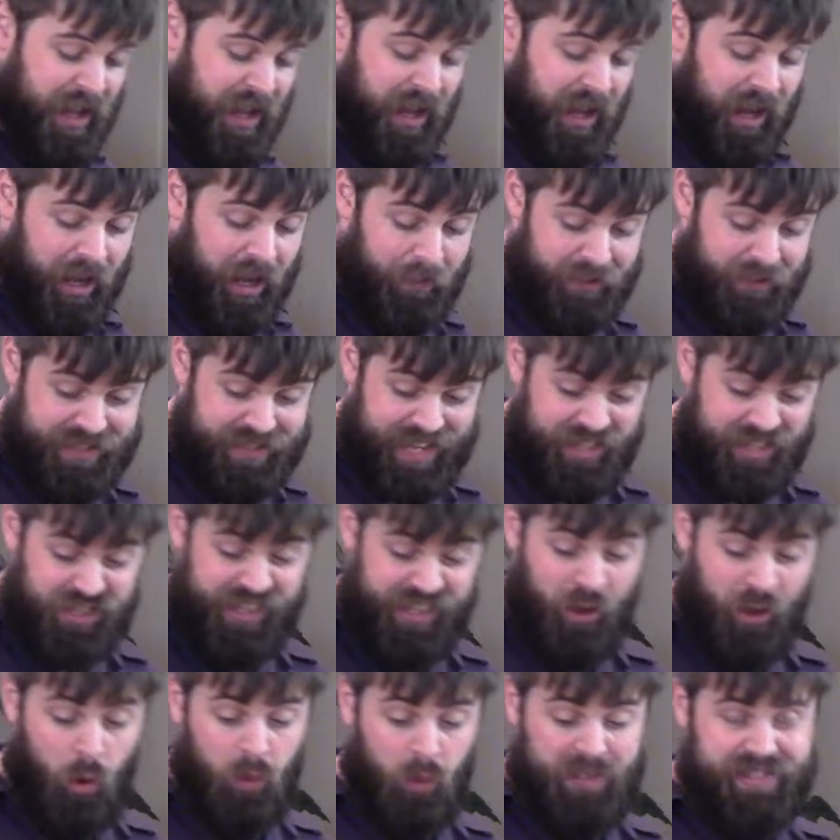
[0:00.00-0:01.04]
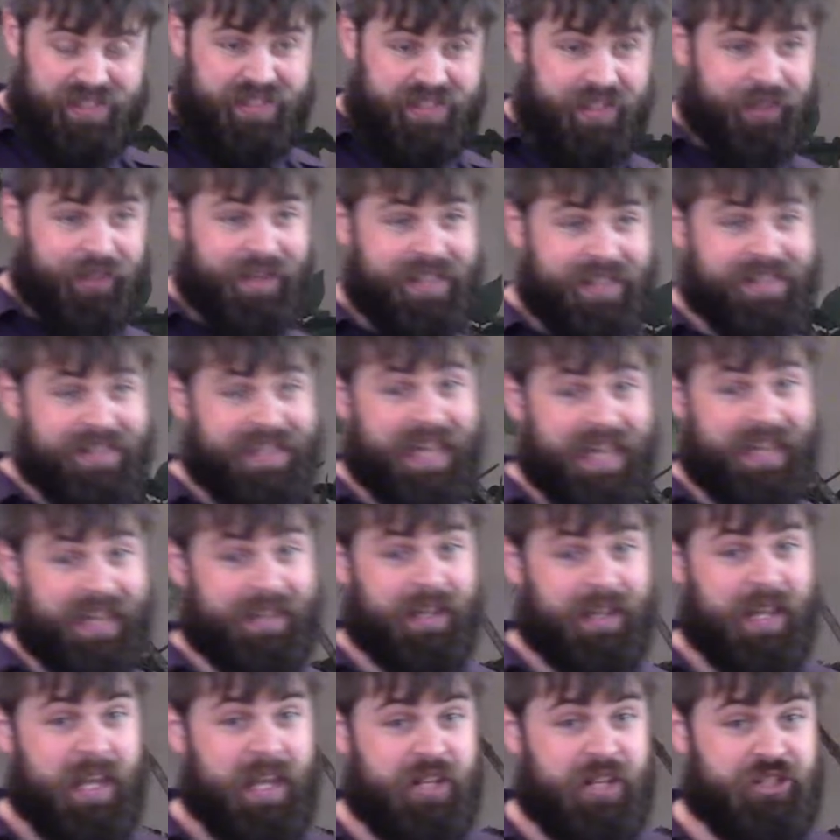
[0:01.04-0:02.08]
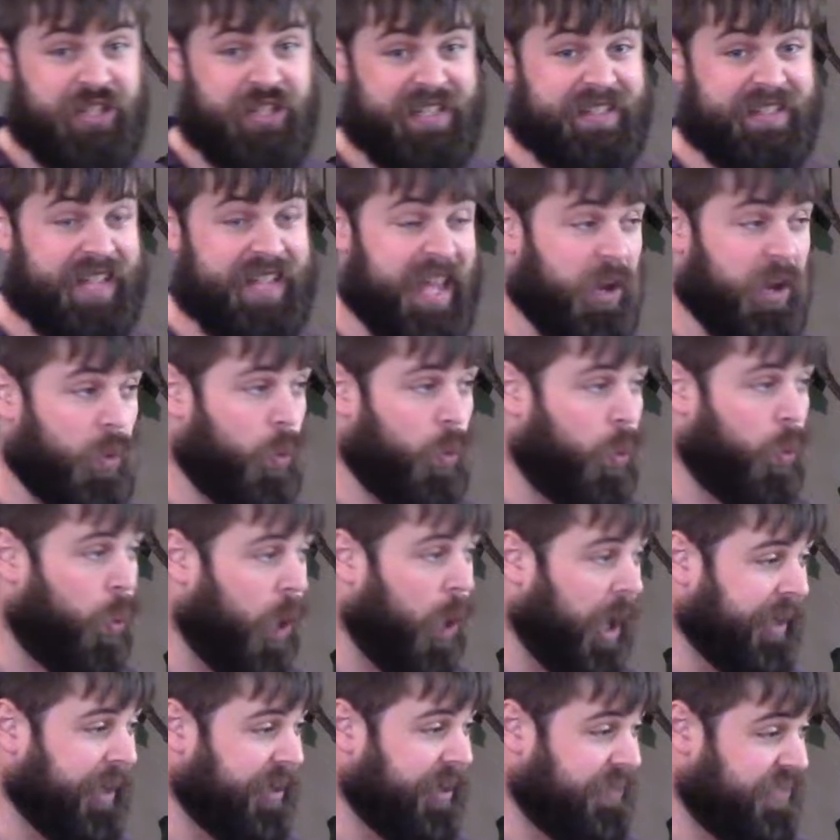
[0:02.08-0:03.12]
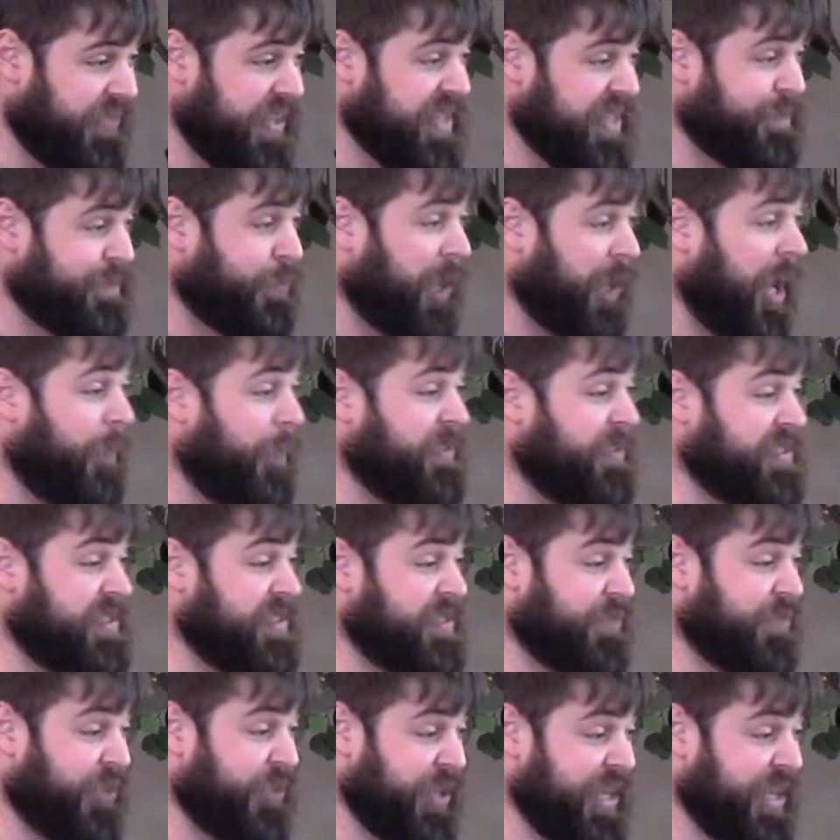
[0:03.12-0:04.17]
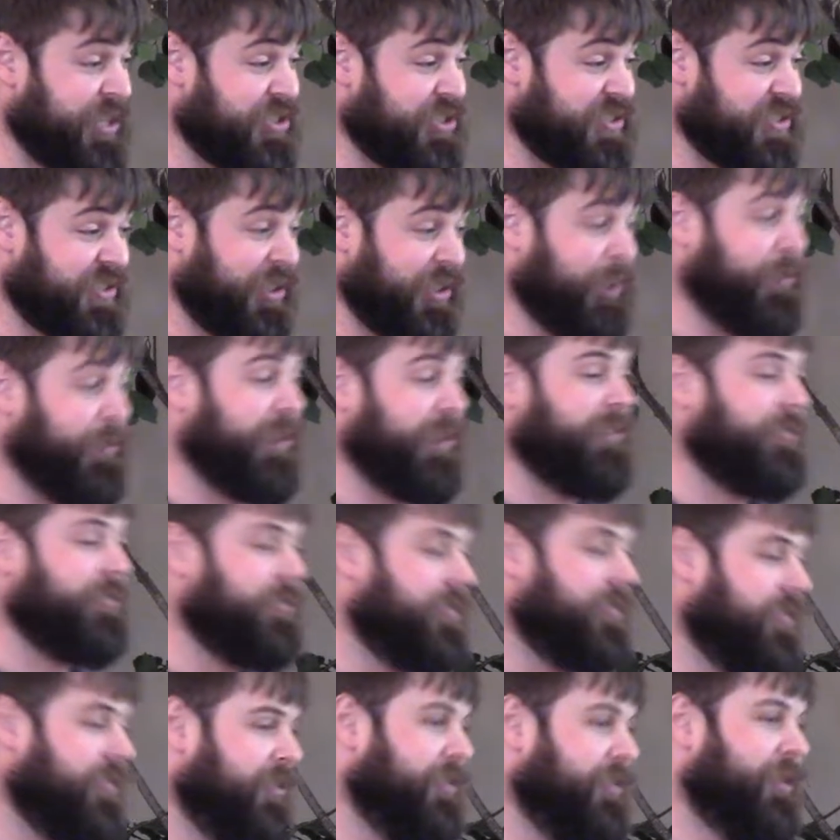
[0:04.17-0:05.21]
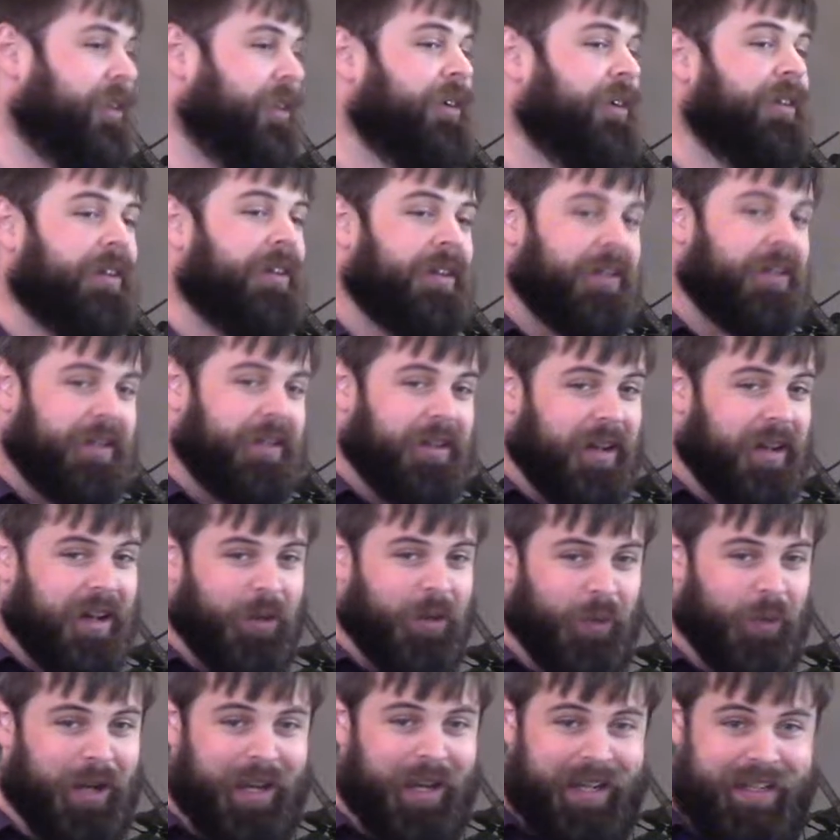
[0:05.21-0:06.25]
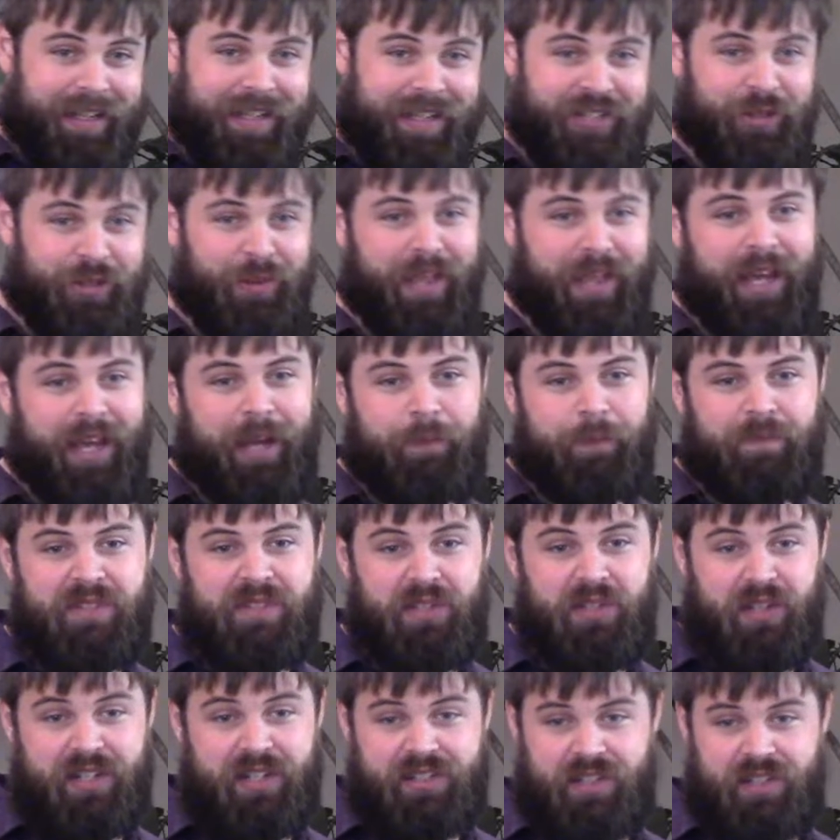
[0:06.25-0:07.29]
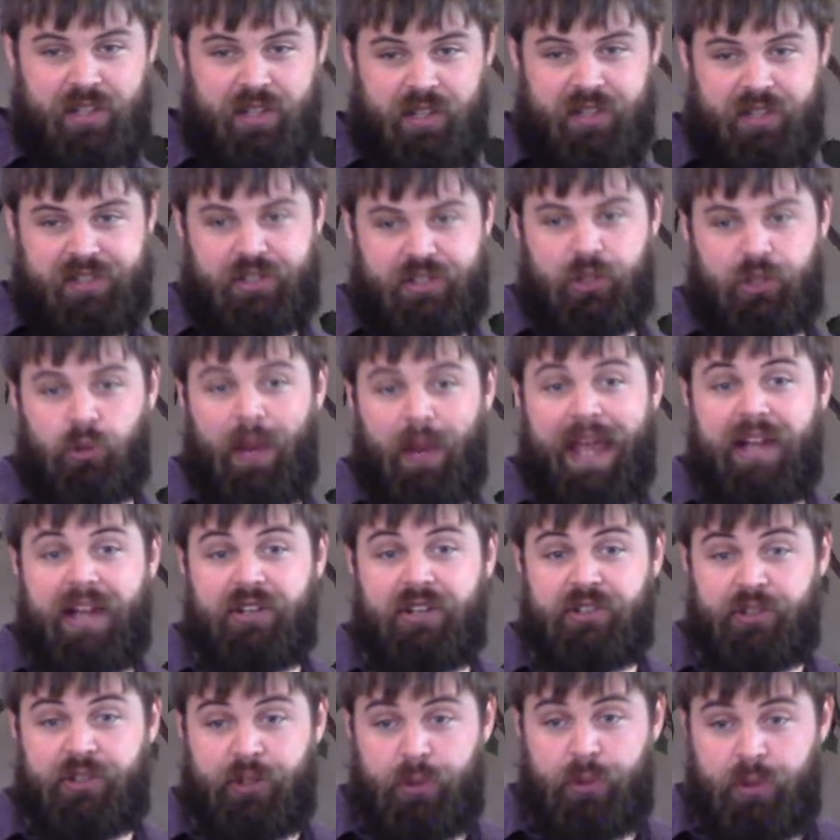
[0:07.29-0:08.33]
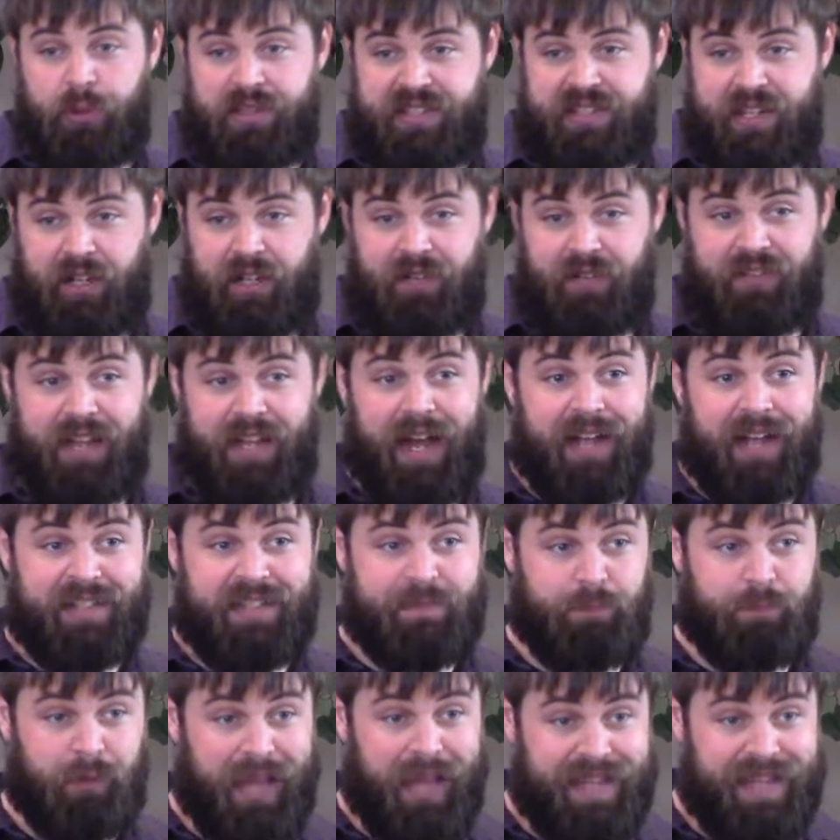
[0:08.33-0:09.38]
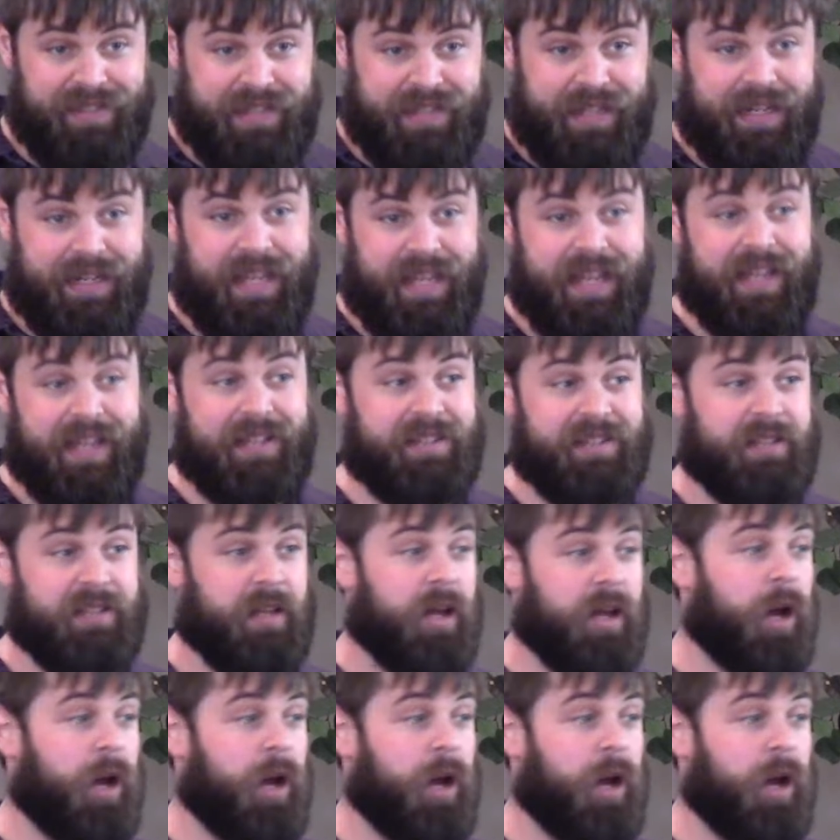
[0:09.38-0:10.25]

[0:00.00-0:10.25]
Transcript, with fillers: Um, there's actually whole series that just take one of these promises for each sermon. Uh, we're not going to do that. So there's, there's great truths here of God's blessing, his